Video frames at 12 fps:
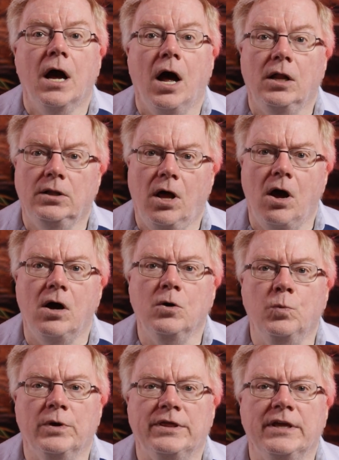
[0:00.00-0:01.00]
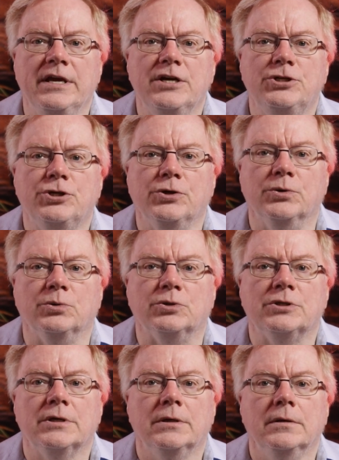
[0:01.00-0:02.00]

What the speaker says: along with the issues.